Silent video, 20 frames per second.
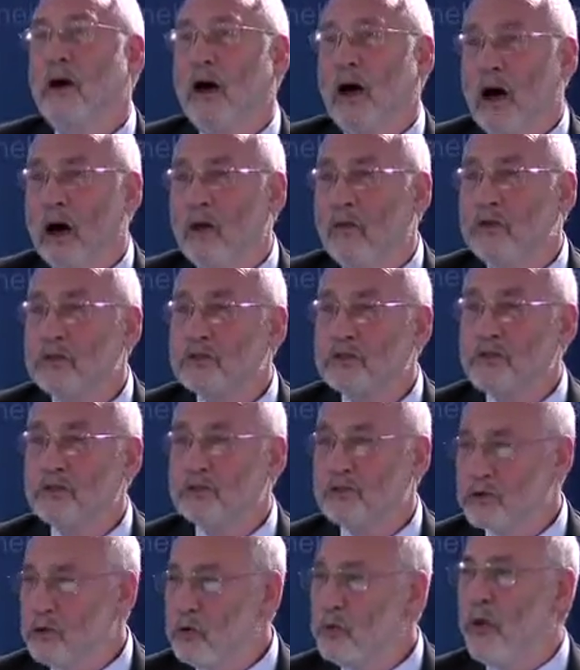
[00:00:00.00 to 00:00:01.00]
on this
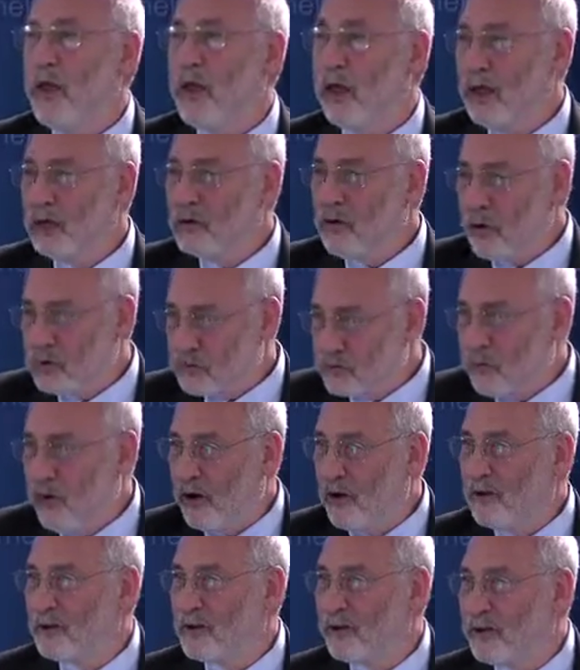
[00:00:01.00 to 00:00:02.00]
issue, and
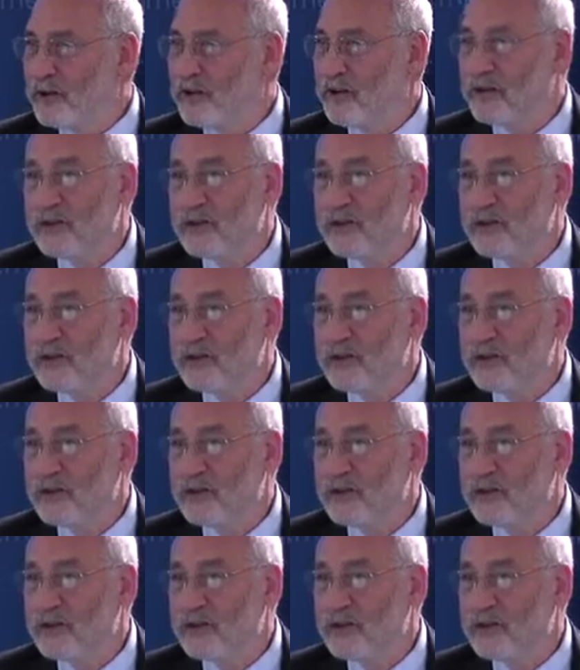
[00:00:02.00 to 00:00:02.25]
Australia